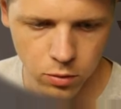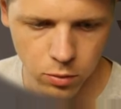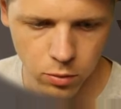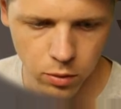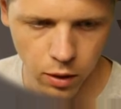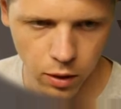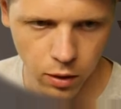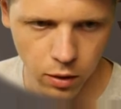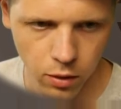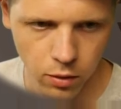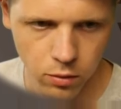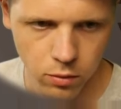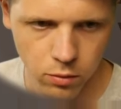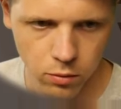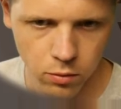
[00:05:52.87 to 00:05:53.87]
okay.
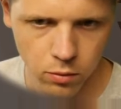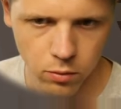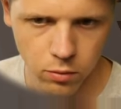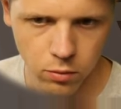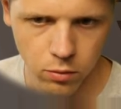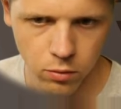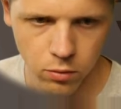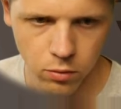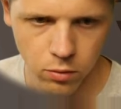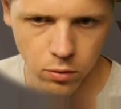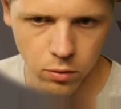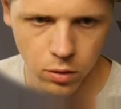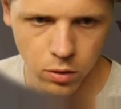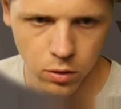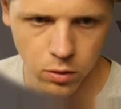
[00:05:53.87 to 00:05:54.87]

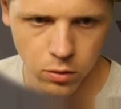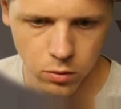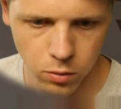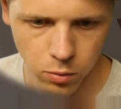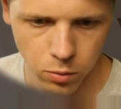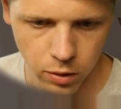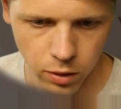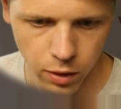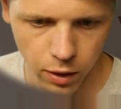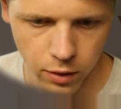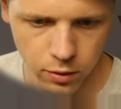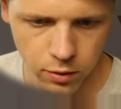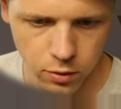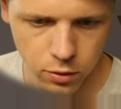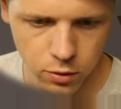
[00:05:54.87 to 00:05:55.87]
Storing
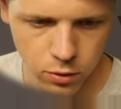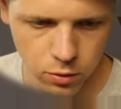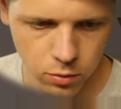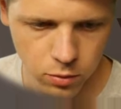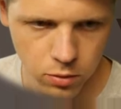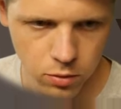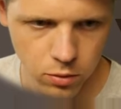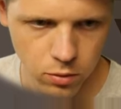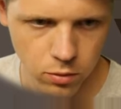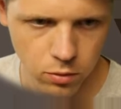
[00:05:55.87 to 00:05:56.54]
cactus juice.